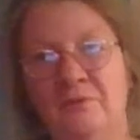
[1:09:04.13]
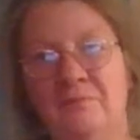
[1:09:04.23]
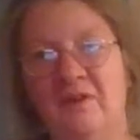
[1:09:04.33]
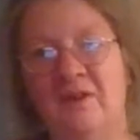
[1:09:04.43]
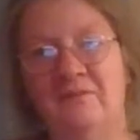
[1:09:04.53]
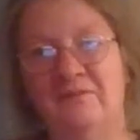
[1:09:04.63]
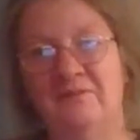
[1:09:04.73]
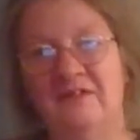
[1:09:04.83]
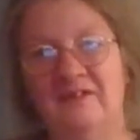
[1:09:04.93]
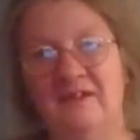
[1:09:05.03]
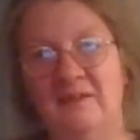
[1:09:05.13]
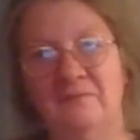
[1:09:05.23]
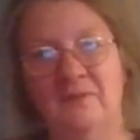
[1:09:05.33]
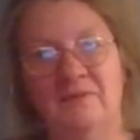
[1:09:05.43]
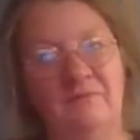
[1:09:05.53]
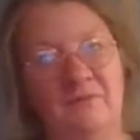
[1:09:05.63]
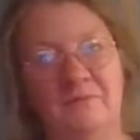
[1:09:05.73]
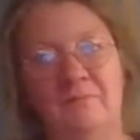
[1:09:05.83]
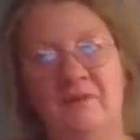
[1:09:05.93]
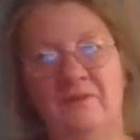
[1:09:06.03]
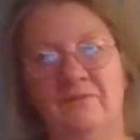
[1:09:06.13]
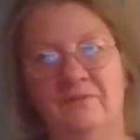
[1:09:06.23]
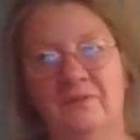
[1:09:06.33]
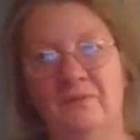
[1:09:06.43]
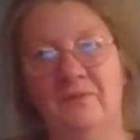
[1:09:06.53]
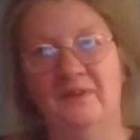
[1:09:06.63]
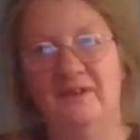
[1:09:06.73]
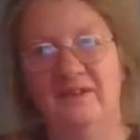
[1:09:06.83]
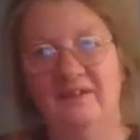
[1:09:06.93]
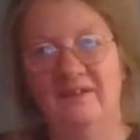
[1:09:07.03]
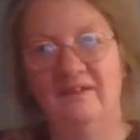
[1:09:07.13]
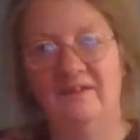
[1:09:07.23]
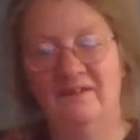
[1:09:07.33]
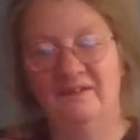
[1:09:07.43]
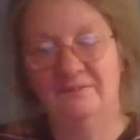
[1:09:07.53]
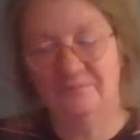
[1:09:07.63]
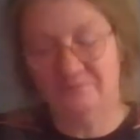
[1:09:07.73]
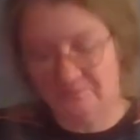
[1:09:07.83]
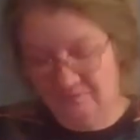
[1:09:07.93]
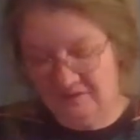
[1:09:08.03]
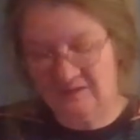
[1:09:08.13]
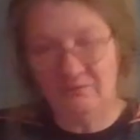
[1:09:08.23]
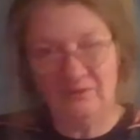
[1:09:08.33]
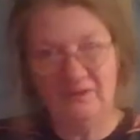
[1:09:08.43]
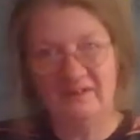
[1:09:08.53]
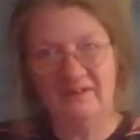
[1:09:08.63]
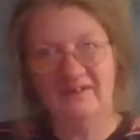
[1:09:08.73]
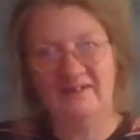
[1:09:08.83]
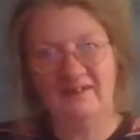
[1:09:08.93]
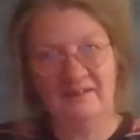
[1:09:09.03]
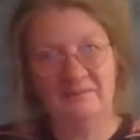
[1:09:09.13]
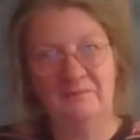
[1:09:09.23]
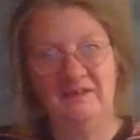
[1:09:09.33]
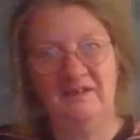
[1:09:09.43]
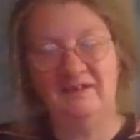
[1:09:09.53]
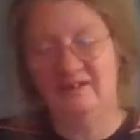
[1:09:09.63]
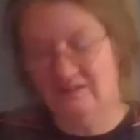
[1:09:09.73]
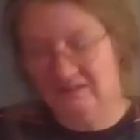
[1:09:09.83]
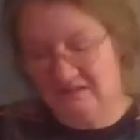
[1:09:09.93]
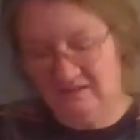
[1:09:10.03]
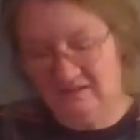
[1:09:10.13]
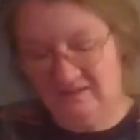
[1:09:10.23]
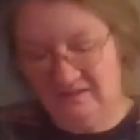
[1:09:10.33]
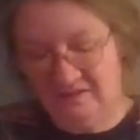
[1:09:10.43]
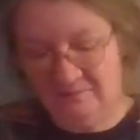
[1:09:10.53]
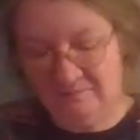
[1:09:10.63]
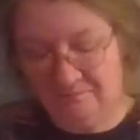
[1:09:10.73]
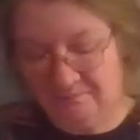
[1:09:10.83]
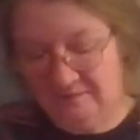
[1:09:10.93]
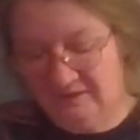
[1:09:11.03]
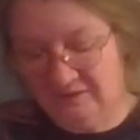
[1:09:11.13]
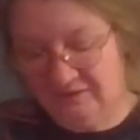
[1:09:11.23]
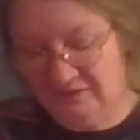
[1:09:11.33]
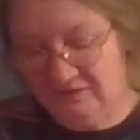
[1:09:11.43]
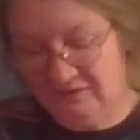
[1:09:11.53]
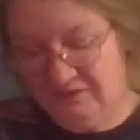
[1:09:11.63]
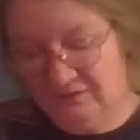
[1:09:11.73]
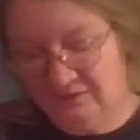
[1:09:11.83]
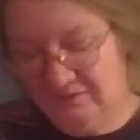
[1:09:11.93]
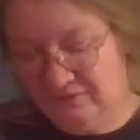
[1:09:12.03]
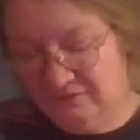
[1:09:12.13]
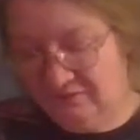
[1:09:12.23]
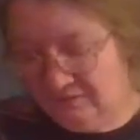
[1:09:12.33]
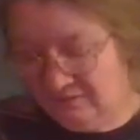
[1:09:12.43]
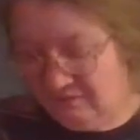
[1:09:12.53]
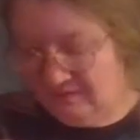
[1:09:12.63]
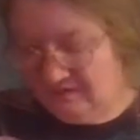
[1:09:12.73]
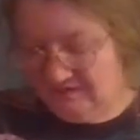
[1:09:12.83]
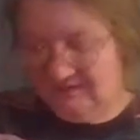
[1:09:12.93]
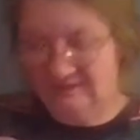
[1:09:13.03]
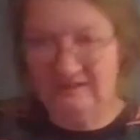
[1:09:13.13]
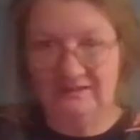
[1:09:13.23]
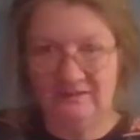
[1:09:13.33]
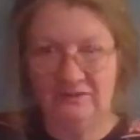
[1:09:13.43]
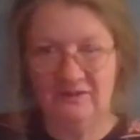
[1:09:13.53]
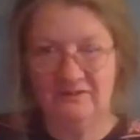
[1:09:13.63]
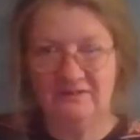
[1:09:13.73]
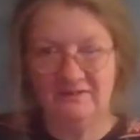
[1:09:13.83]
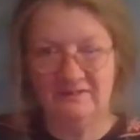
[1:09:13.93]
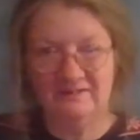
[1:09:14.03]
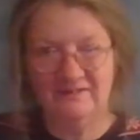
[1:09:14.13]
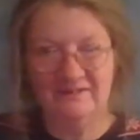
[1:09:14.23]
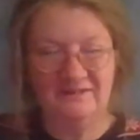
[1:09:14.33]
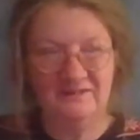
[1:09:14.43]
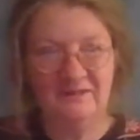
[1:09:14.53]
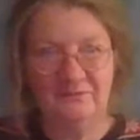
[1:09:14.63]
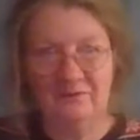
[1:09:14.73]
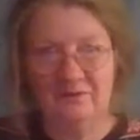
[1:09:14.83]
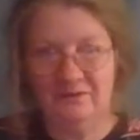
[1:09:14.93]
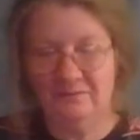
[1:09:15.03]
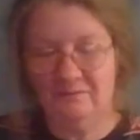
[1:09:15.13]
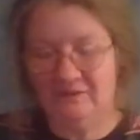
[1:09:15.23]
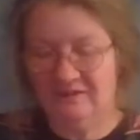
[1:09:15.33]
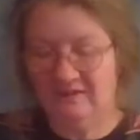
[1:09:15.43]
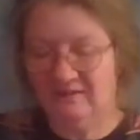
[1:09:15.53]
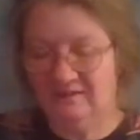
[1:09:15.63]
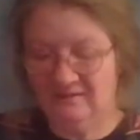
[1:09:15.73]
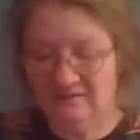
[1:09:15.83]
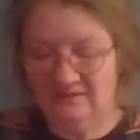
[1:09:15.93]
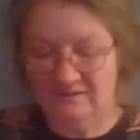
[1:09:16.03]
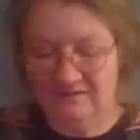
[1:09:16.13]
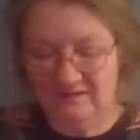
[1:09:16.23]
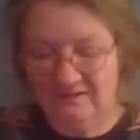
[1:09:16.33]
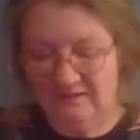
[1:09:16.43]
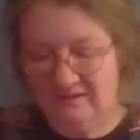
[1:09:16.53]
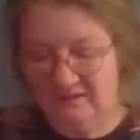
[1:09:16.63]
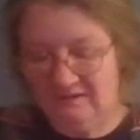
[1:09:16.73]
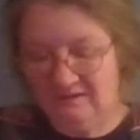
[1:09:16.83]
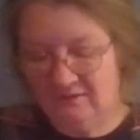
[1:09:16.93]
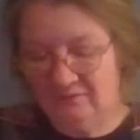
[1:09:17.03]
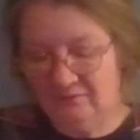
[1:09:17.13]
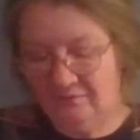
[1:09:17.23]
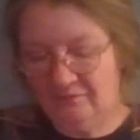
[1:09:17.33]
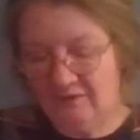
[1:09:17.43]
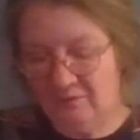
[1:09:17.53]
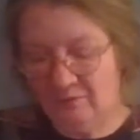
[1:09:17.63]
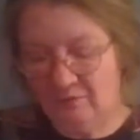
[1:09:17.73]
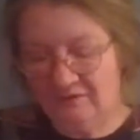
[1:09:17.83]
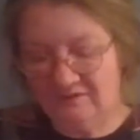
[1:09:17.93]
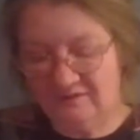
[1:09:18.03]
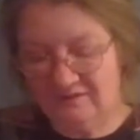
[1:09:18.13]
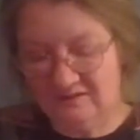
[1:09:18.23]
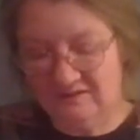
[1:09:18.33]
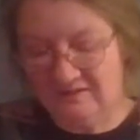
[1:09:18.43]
proud of it. I'm very proud of you, being one like me. Because you know what, it does save you a lot of money, and it sort of fulfills one's,